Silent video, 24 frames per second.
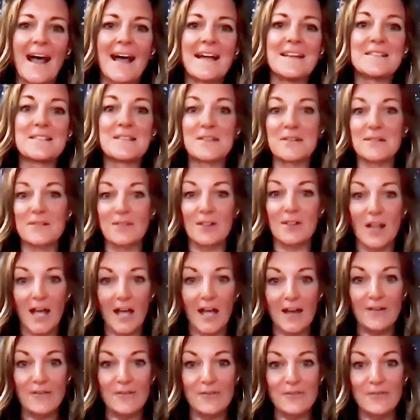and I do
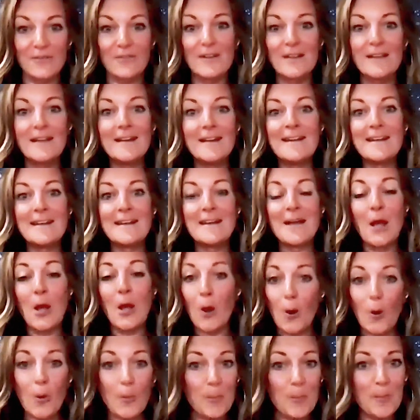love
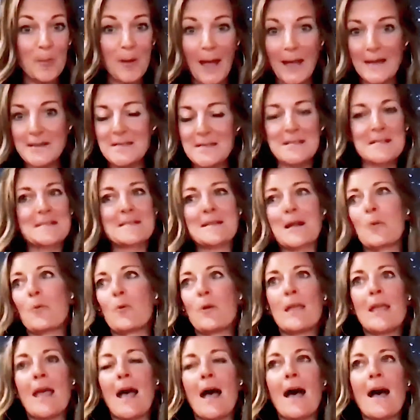Hope.
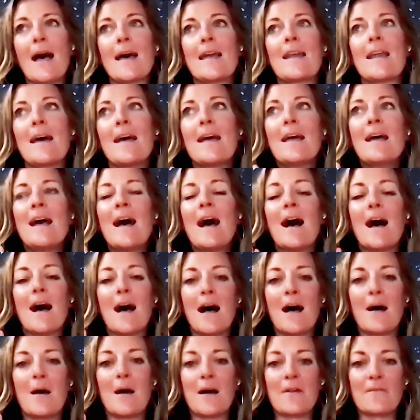We had
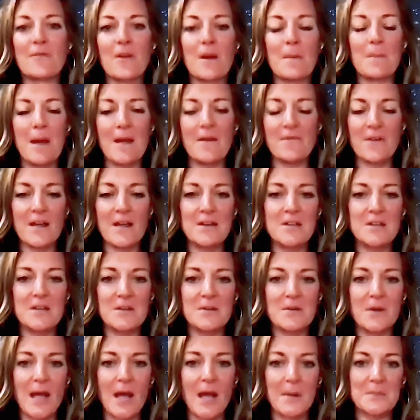my
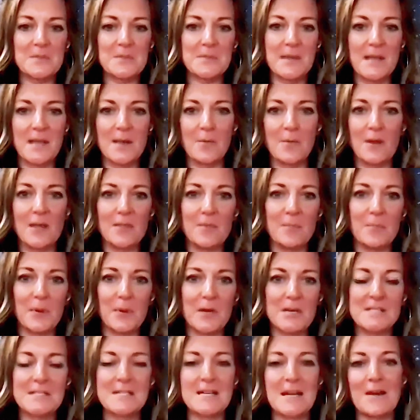friend who helps me with
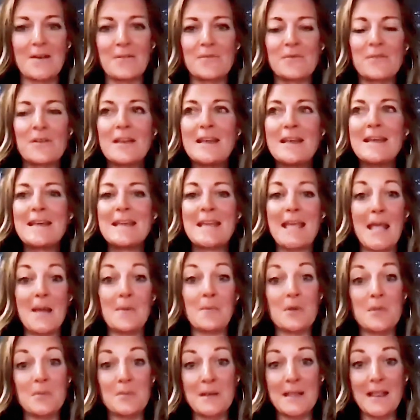book stuff
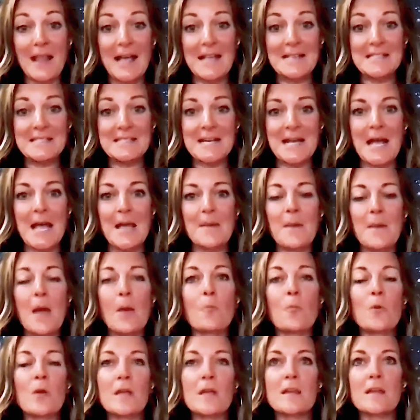came with me last
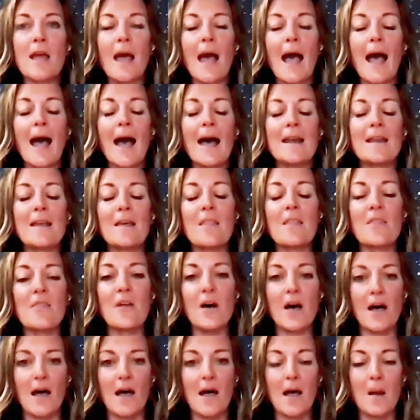time, and we had
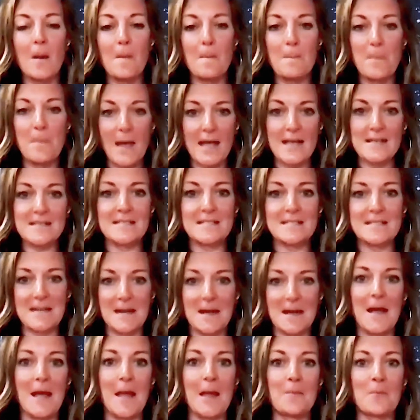the
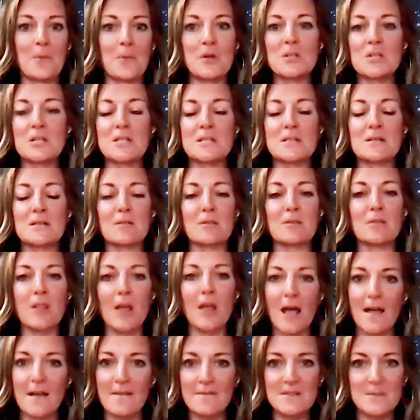best time. Yes. We just
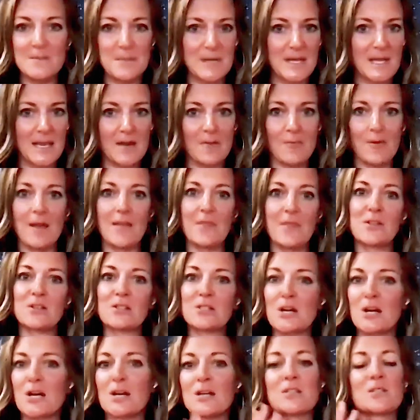loved being
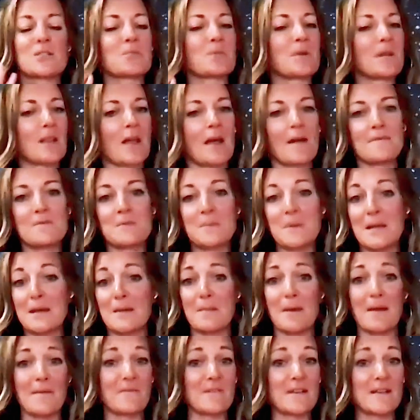with the church. We loved
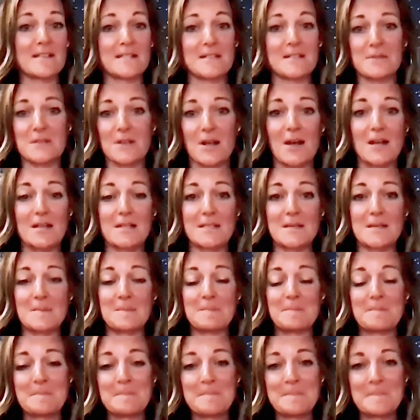being in Memphis. It was awesome.